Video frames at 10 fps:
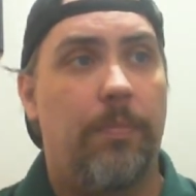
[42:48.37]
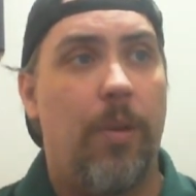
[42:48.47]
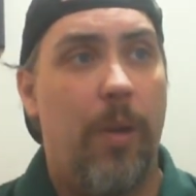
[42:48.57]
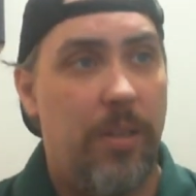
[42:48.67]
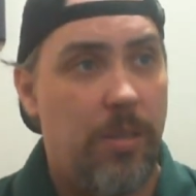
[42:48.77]

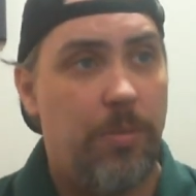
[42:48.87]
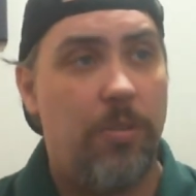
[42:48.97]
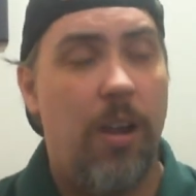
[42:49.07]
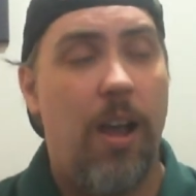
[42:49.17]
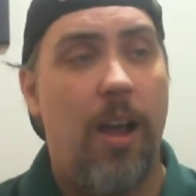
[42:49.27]
Go ahead and
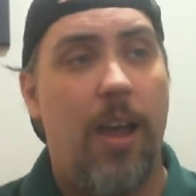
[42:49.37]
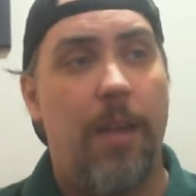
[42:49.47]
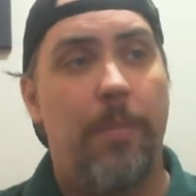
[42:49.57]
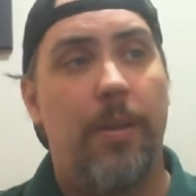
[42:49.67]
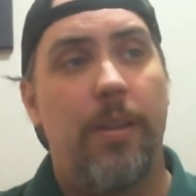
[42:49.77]

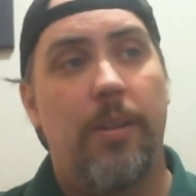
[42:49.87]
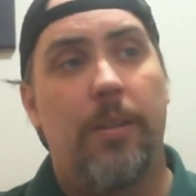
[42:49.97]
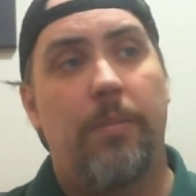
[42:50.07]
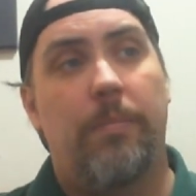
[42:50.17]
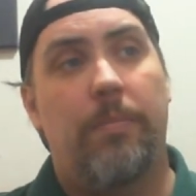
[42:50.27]
subscribe.
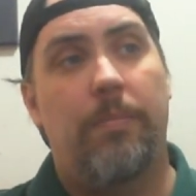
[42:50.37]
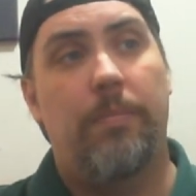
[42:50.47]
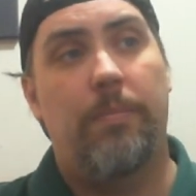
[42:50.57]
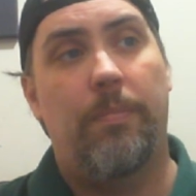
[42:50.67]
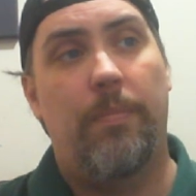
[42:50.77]

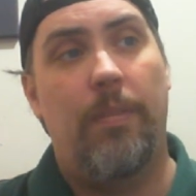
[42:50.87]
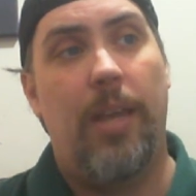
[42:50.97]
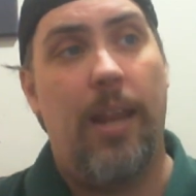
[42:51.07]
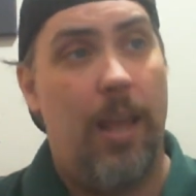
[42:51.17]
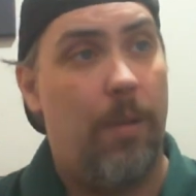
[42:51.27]

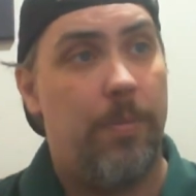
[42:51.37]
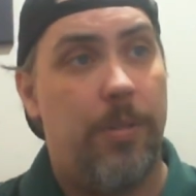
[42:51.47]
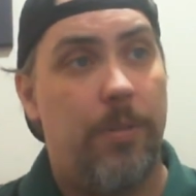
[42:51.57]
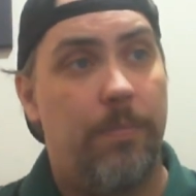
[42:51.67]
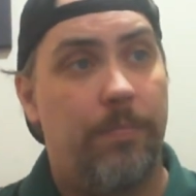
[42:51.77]
It
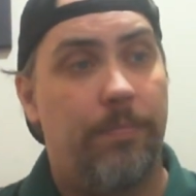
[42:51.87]
helps.